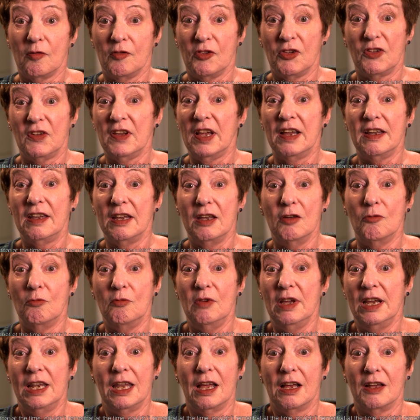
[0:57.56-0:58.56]
Obviously, I
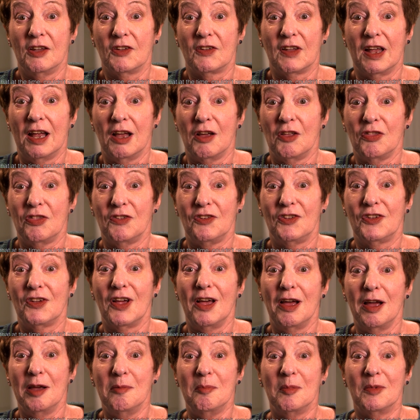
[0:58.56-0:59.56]
didn't realise that at the
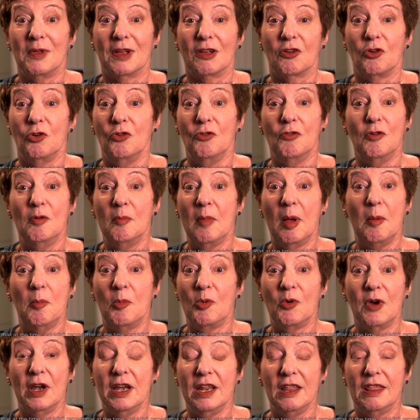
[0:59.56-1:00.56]
time. Couldn't
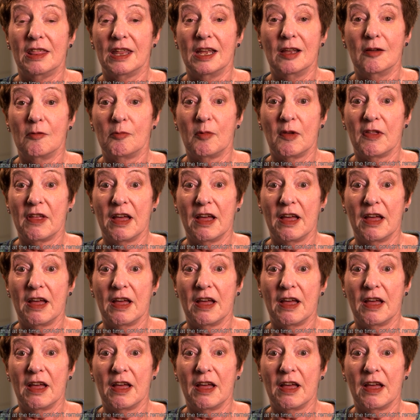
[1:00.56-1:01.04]
remember anything